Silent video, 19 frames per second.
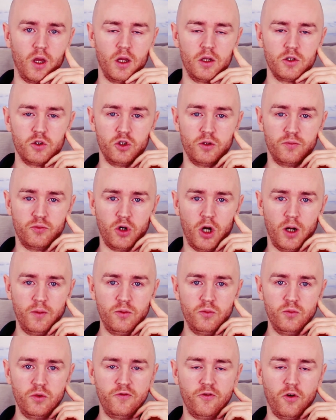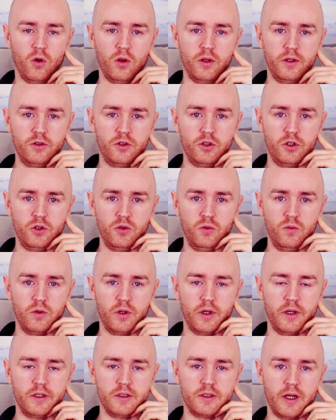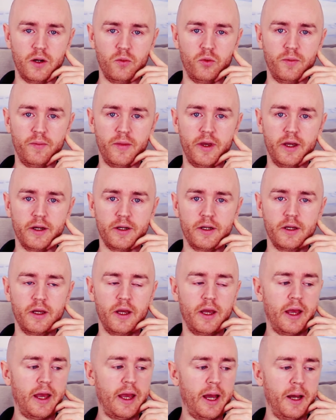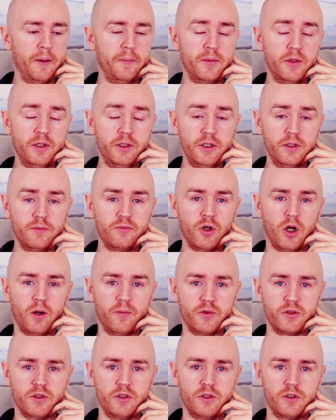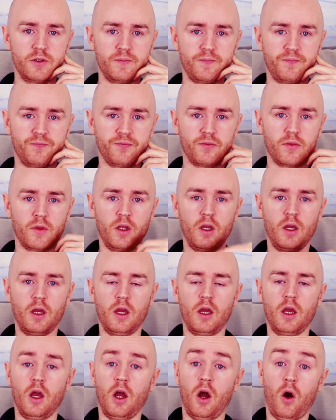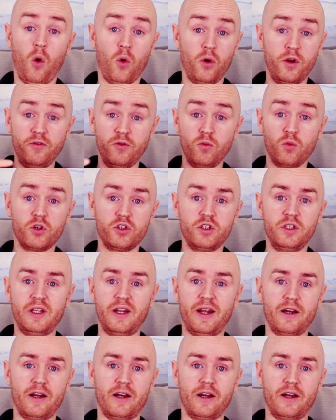So the problem we fall into is that we make a million promises, or even worse than that